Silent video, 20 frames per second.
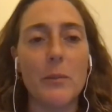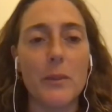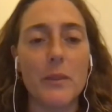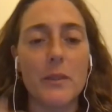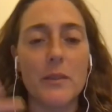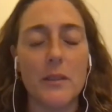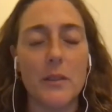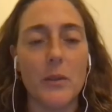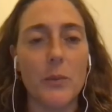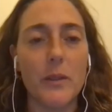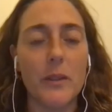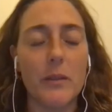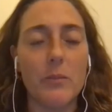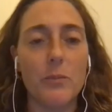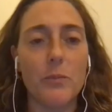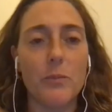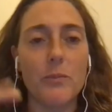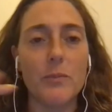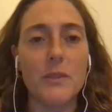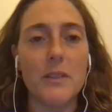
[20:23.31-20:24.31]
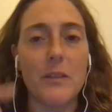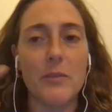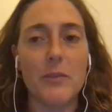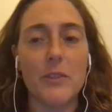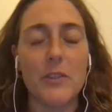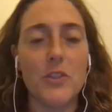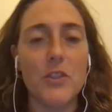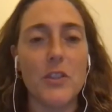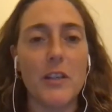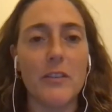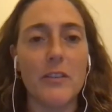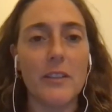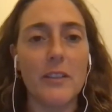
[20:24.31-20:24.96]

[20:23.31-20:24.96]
but still we, Stephanie's generally